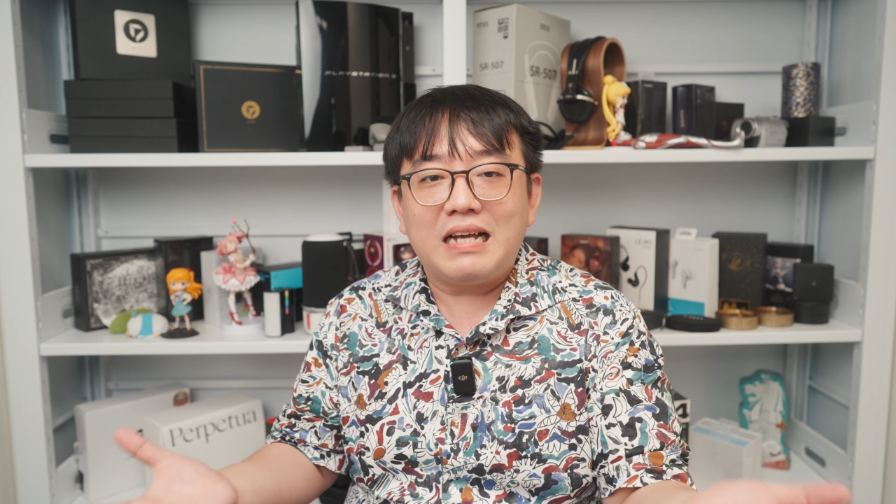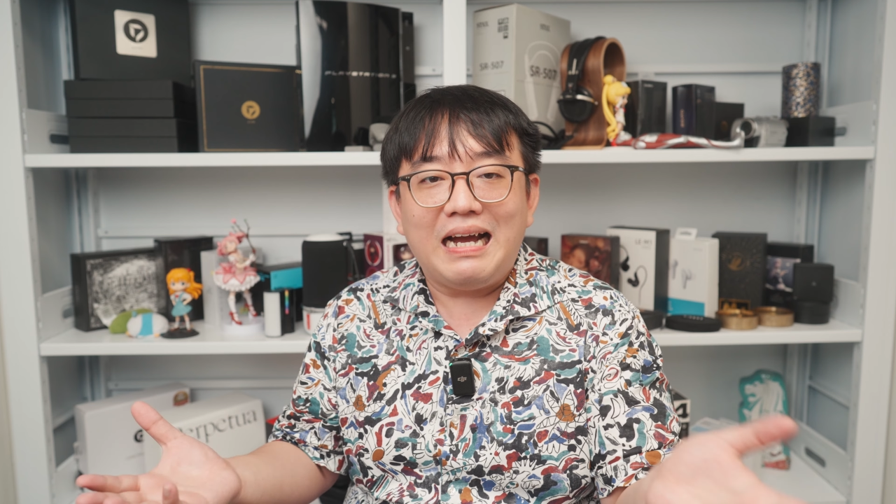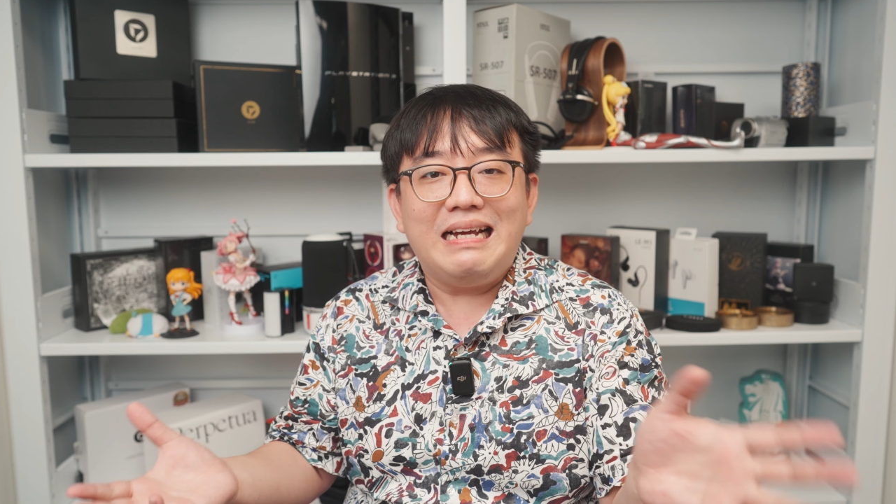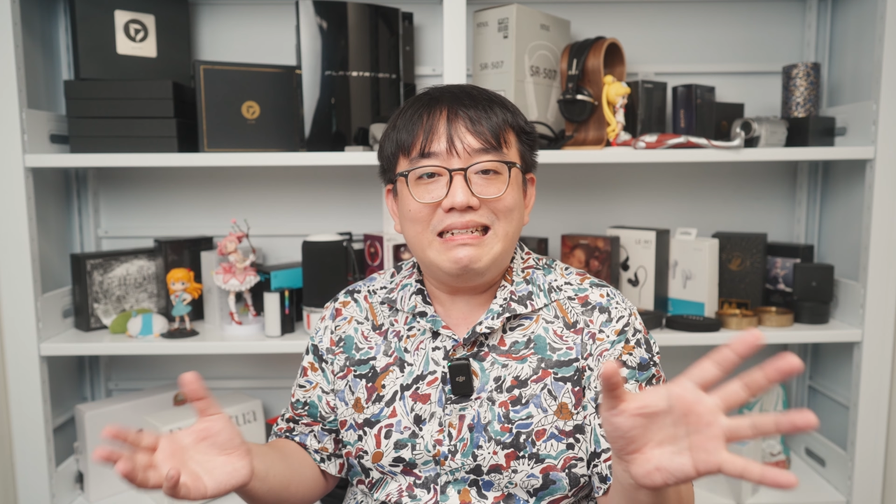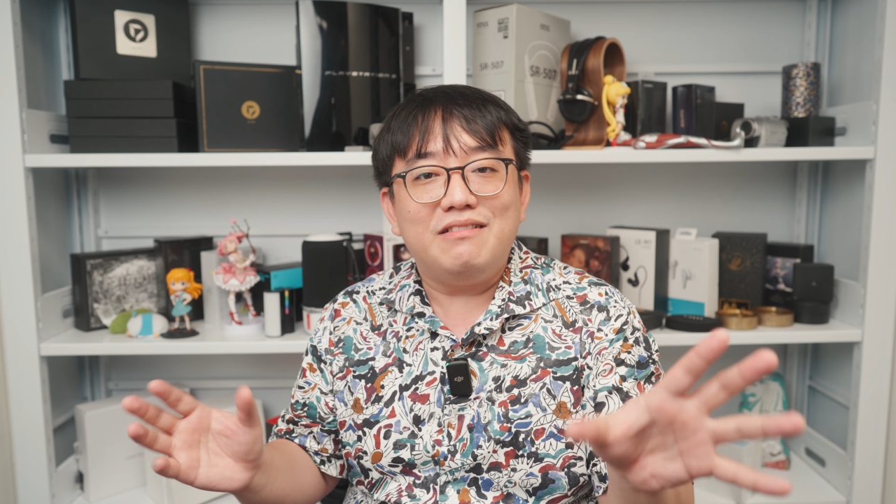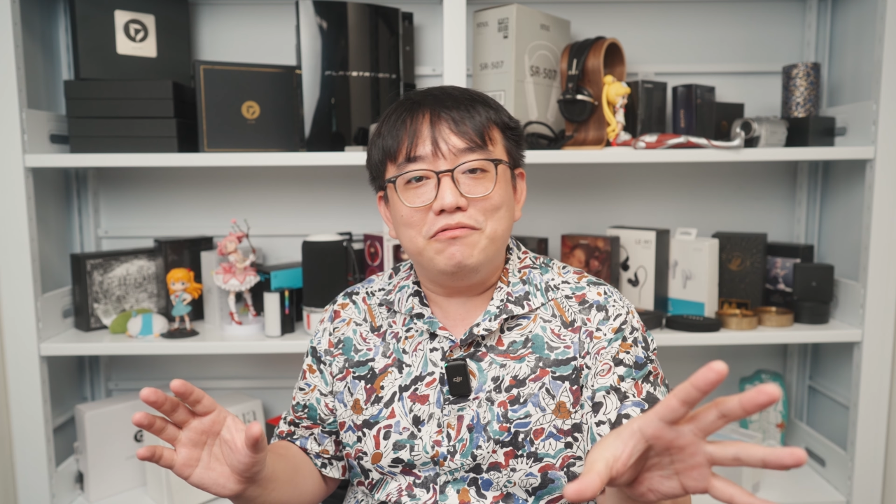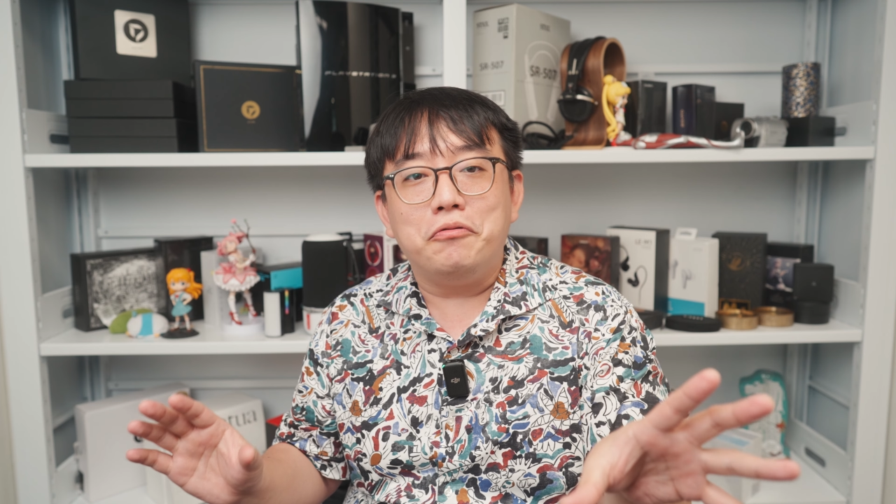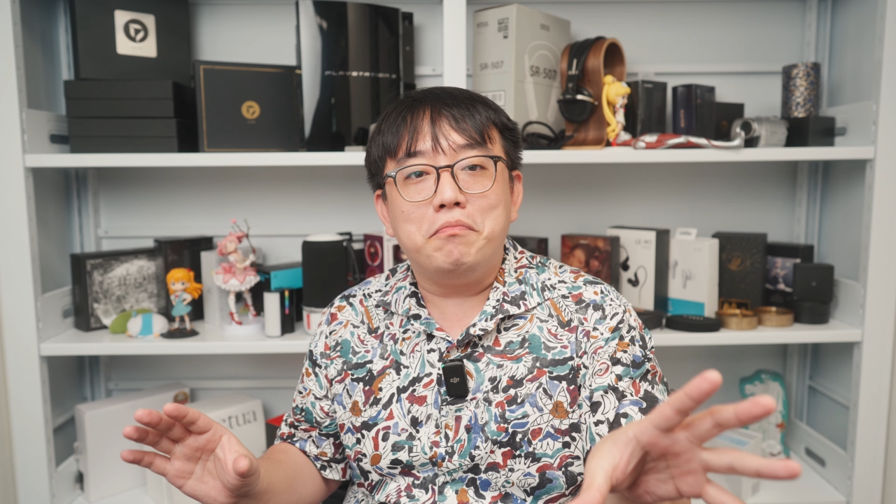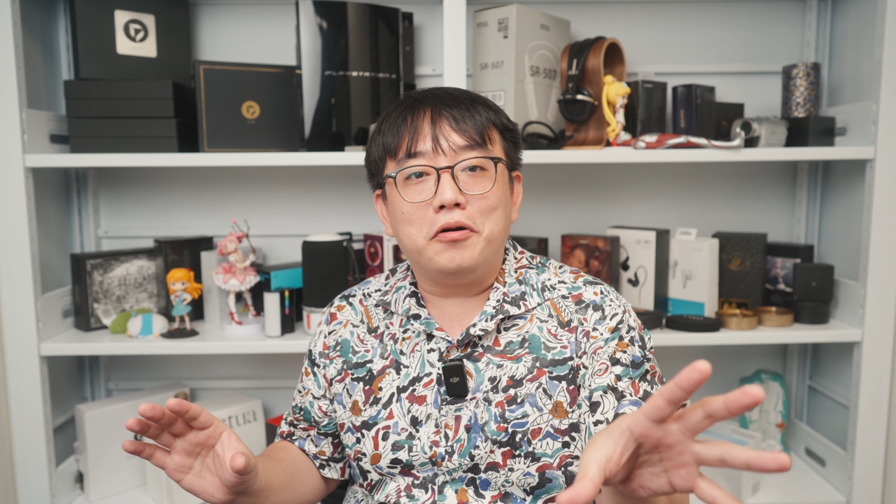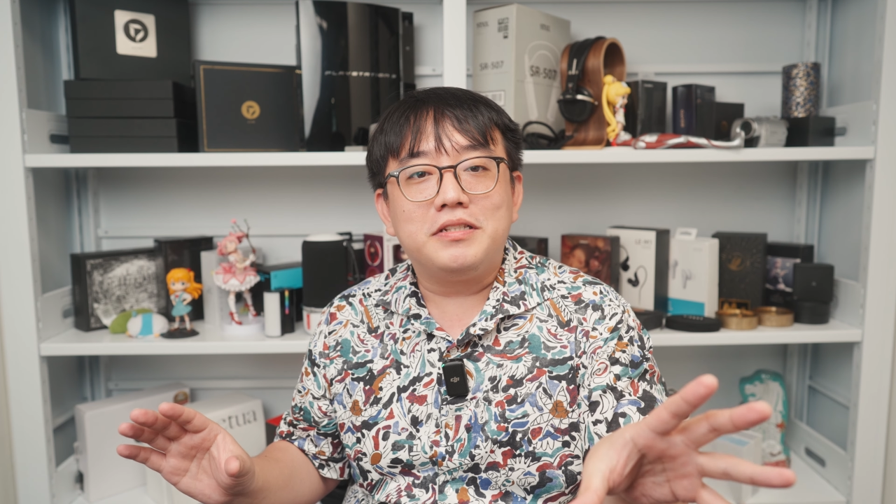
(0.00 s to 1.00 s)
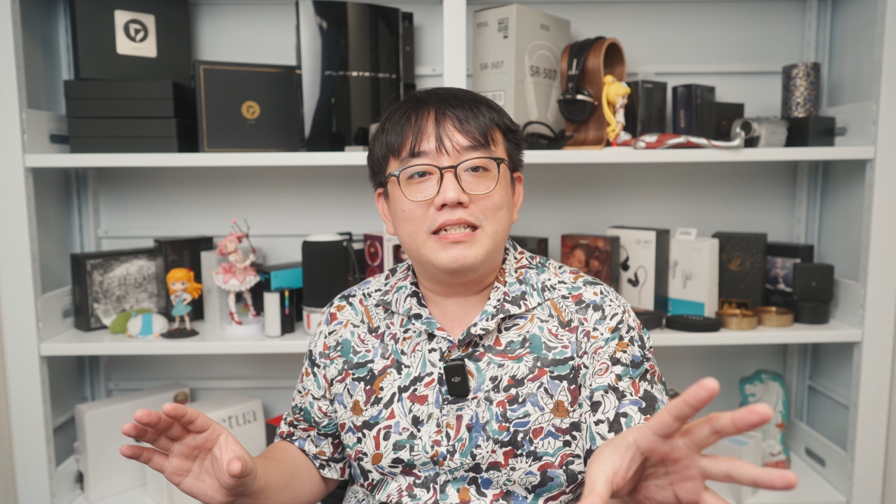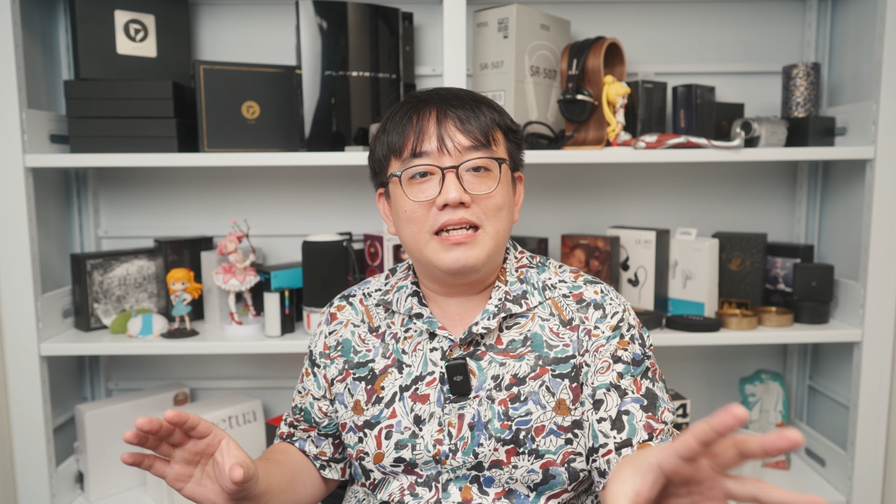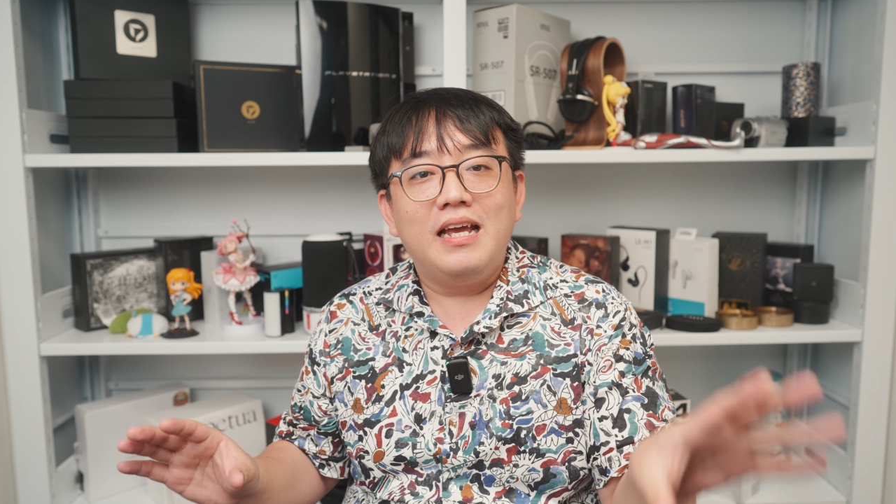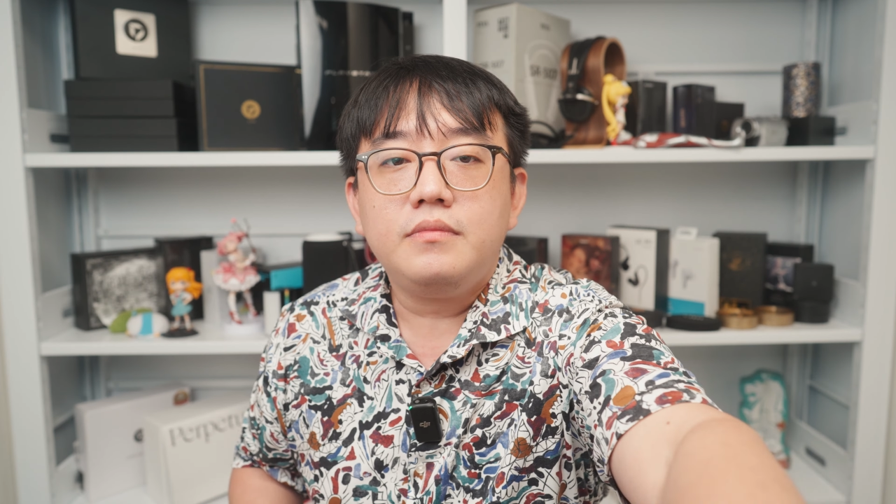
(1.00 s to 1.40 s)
kinda robotic.